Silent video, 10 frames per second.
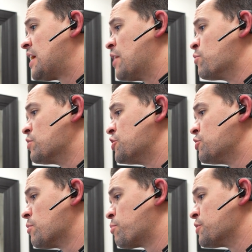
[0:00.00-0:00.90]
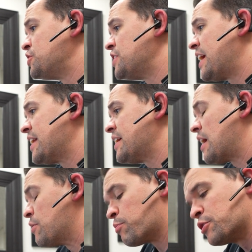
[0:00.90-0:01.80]
I really do appreciate it.
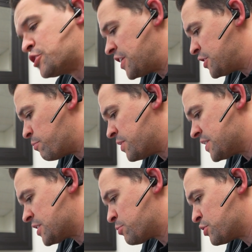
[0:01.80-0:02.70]
I appreciate your business,